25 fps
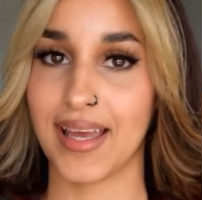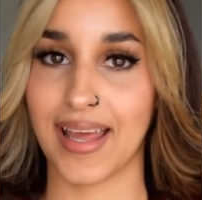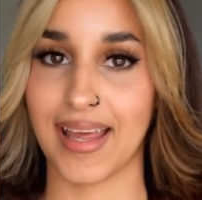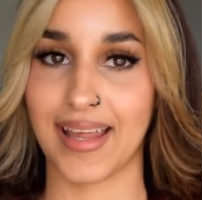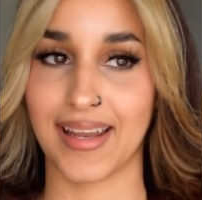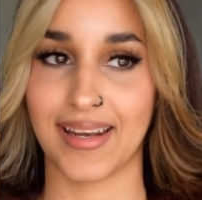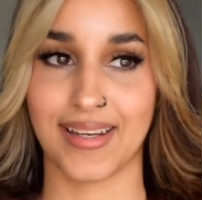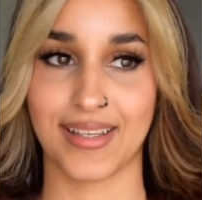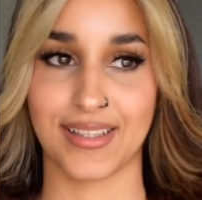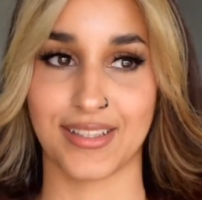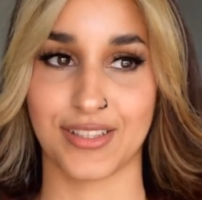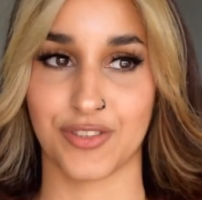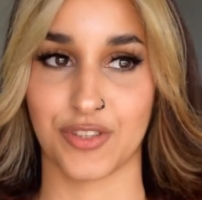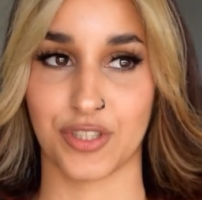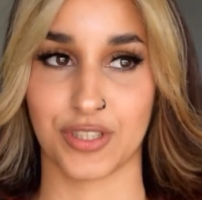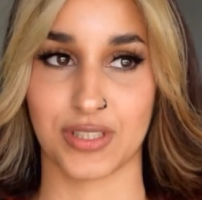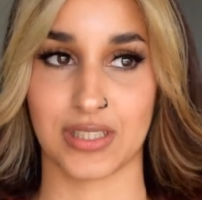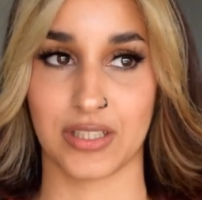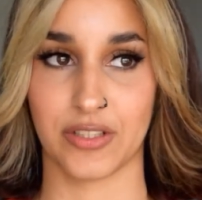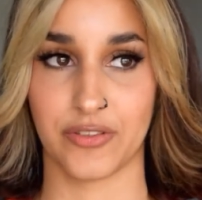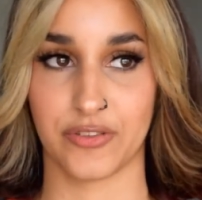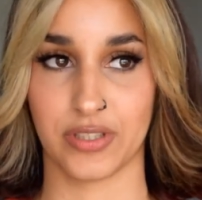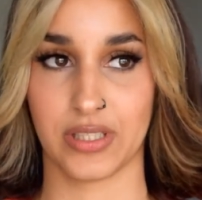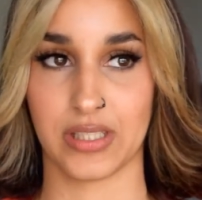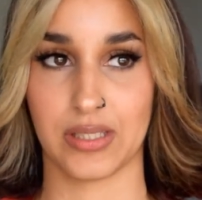and it's just
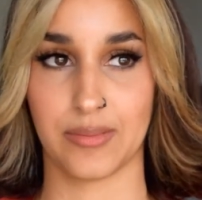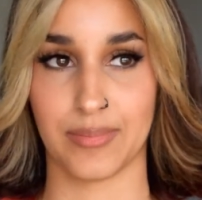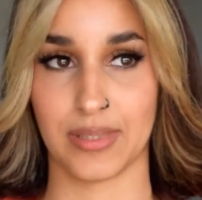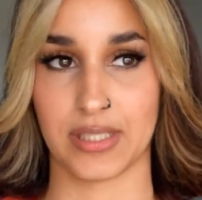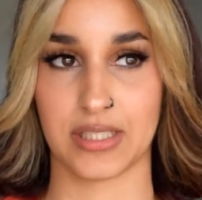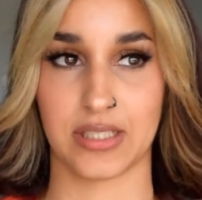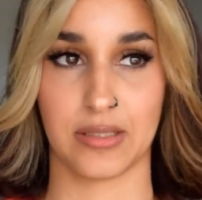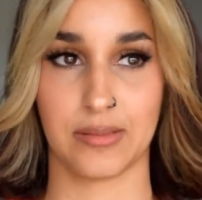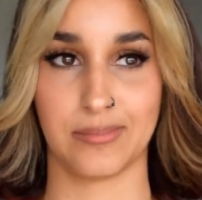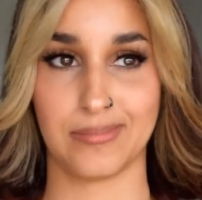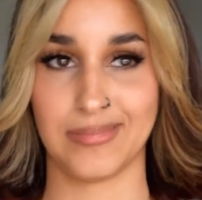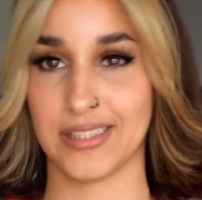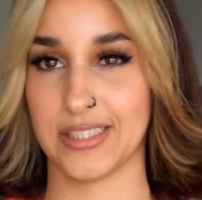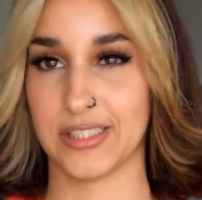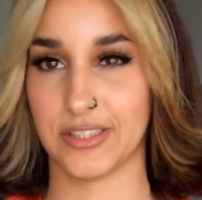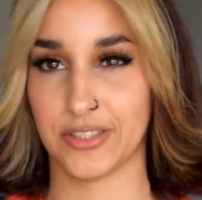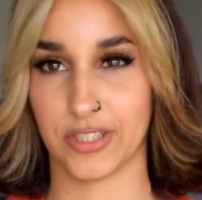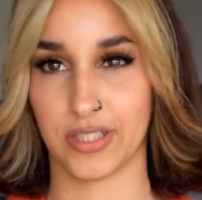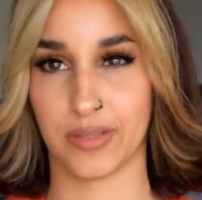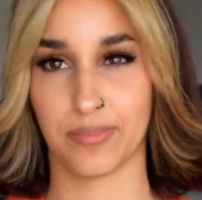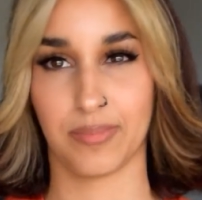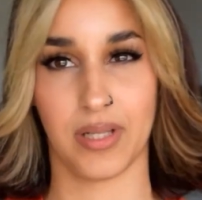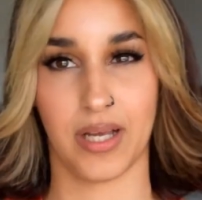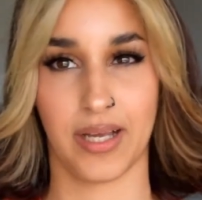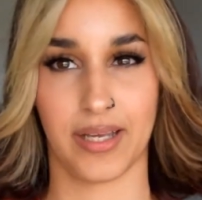literally mixing bleach and
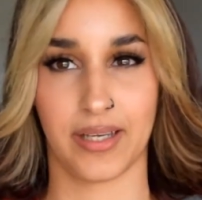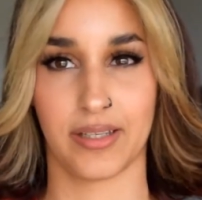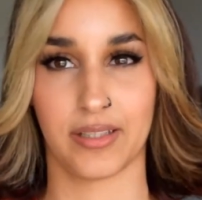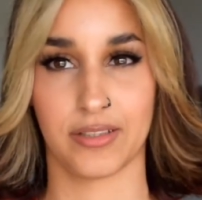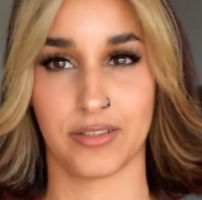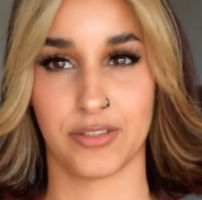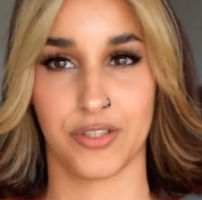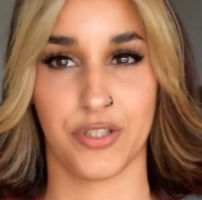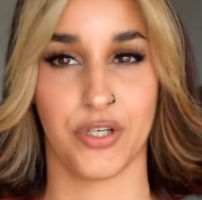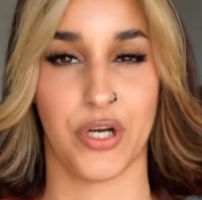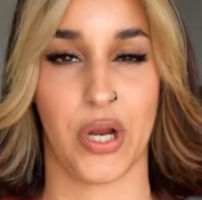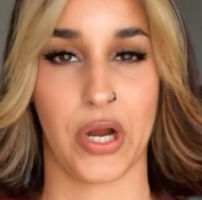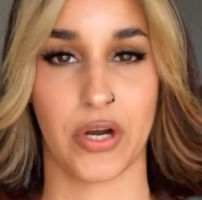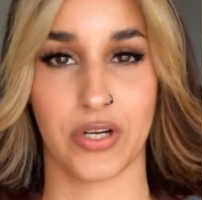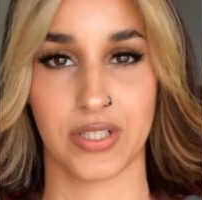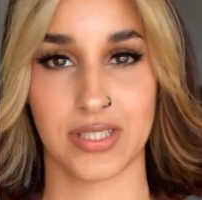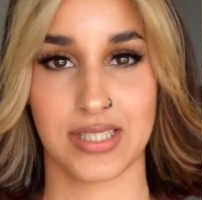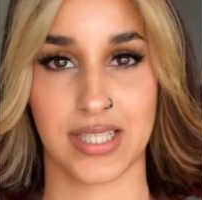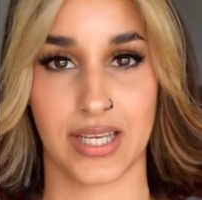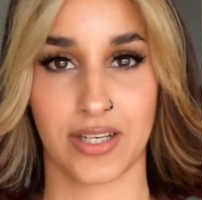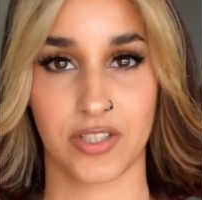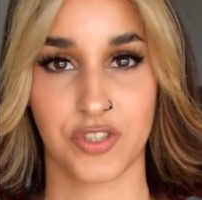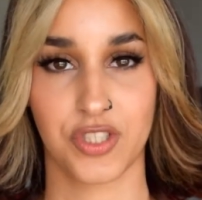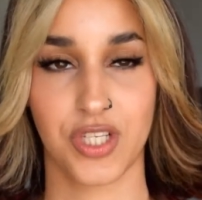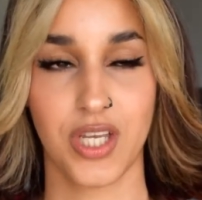applying it to your hair in
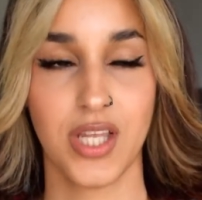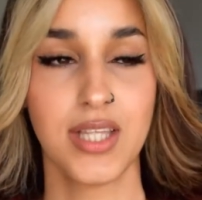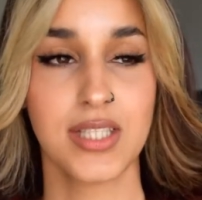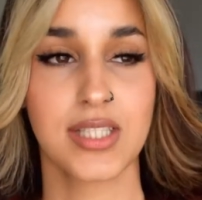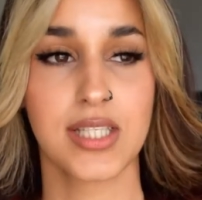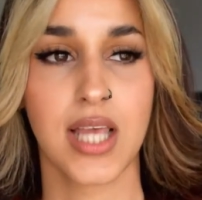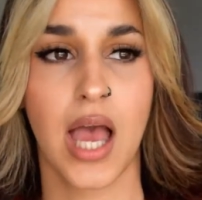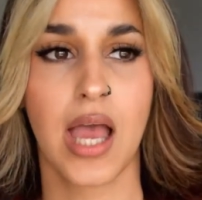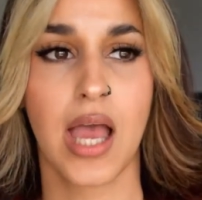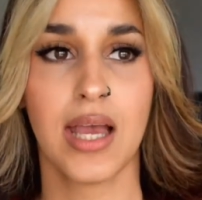sections.